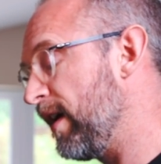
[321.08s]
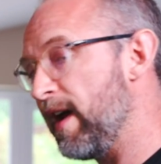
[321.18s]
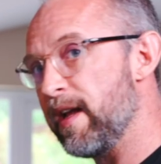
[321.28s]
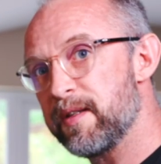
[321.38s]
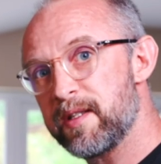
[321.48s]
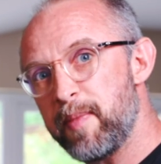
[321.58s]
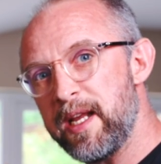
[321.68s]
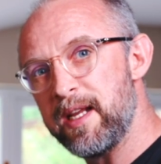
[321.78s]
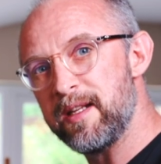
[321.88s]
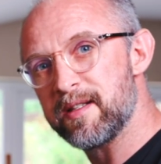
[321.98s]
at
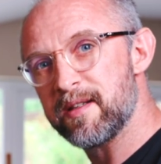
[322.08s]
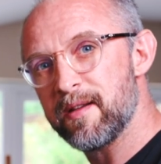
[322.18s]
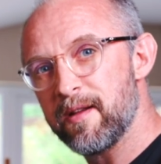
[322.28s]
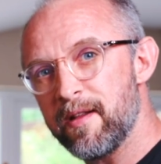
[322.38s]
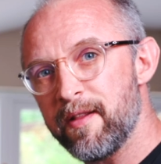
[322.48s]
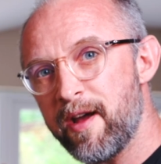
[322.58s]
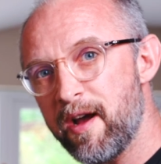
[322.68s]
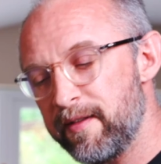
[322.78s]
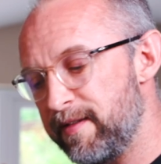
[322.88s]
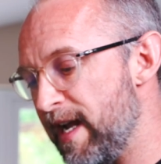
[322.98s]
speeds that
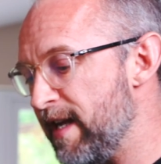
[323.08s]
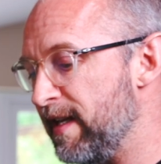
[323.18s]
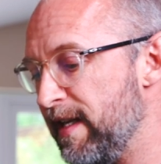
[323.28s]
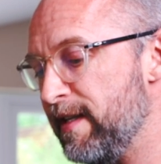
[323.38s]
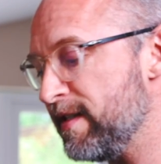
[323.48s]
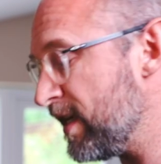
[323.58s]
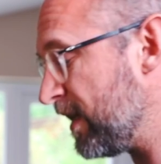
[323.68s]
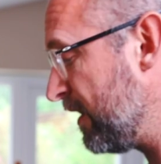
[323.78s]
are dead easy.